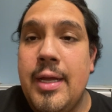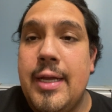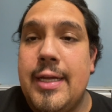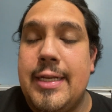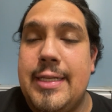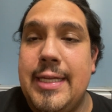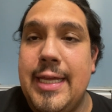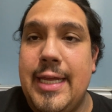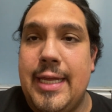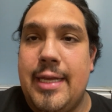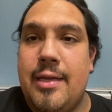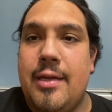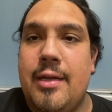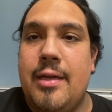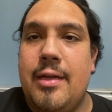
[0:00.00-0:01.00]
the
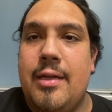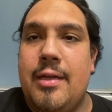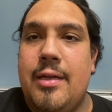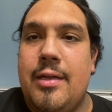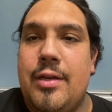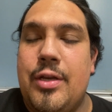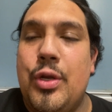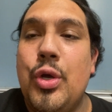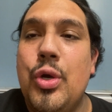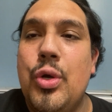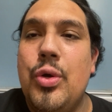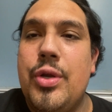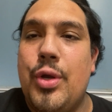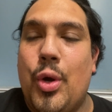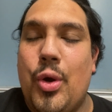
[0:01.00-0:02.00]

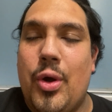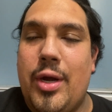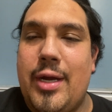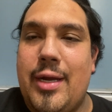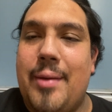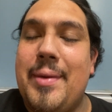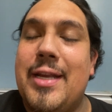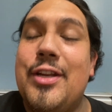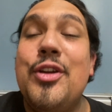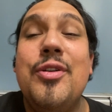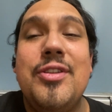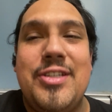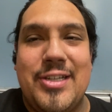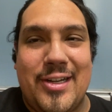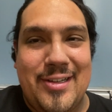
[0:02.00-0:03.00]
New
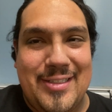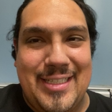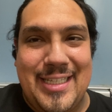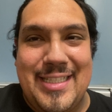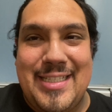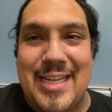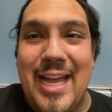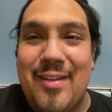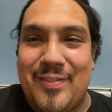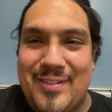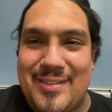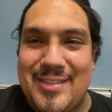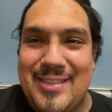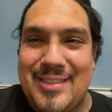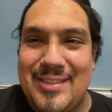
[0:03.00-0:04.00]
Jersey
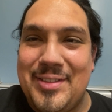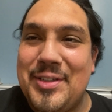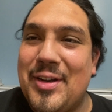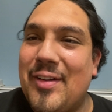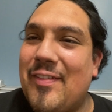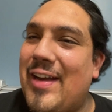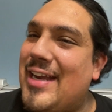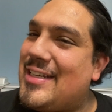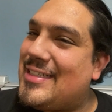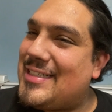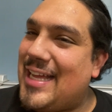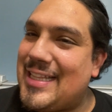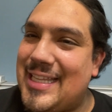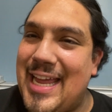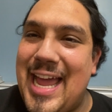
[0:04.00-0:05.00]
Devils. New York Rangers
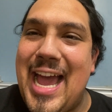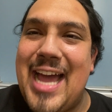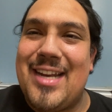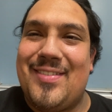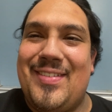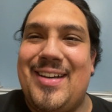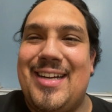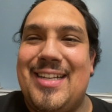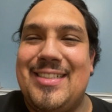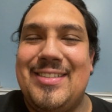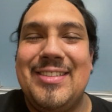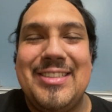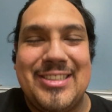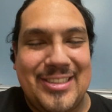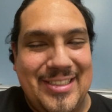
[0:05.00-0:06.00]
thought they had them, huh?
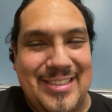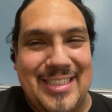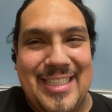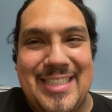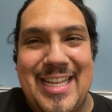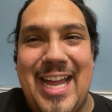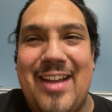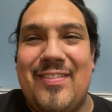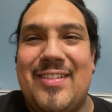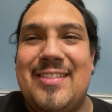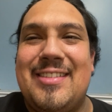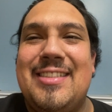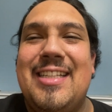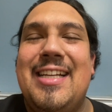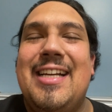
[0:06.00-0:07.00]
New Jersey
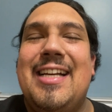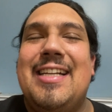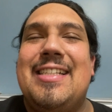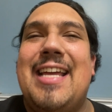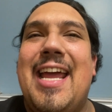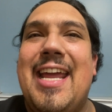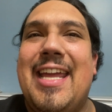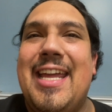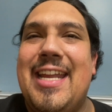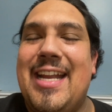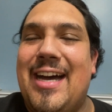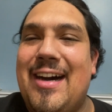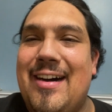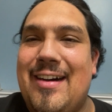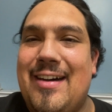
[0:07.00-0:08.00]
Devils taking
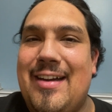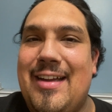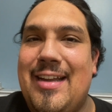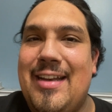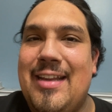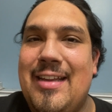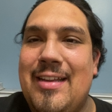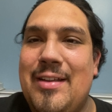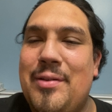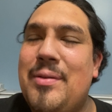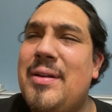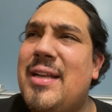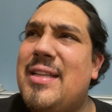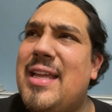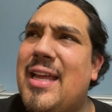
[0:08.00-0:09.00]
on, who
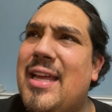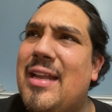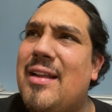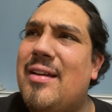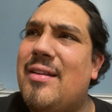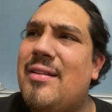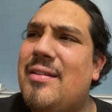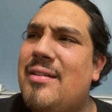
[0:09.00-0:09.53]
are they taking on?